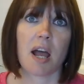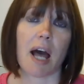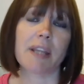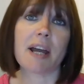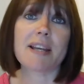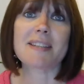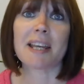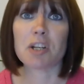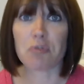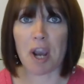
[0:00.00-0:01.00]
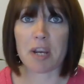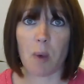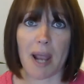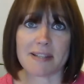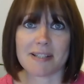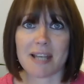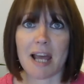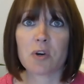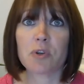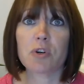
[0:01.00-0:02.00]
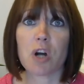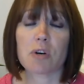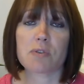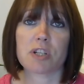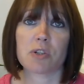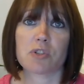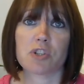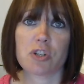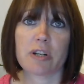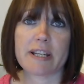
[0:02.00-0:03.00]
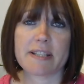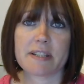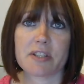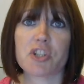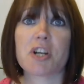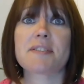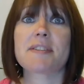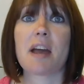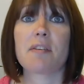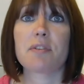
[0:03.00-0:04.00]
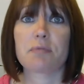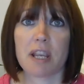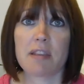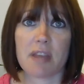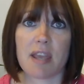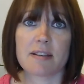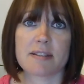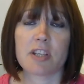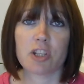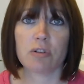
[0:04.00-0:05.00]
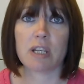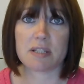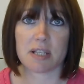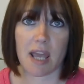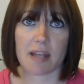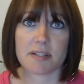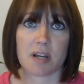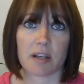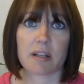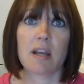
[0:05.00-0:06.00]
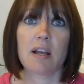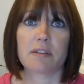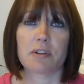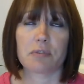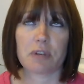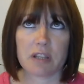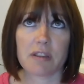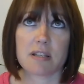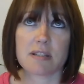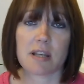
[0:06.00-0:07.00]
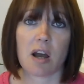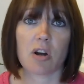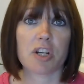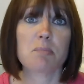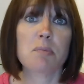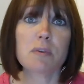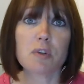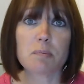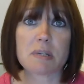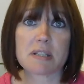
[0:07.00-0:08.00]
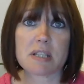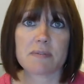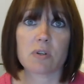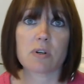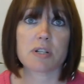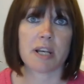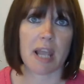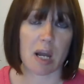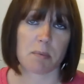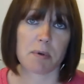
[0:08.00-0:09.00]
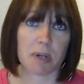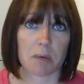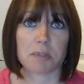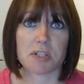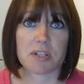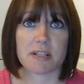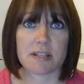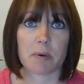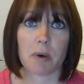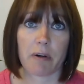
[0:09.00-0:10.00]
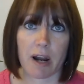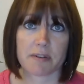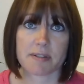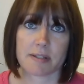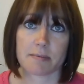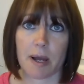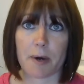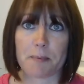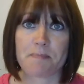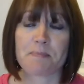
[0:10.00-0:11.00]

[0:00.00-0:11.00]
And that is a great way to tackle your goals and your to-do list, is to just set 3 things that you need to get done. The 3 things that are going to move your business forward and help you accomplish things everywhere else as well.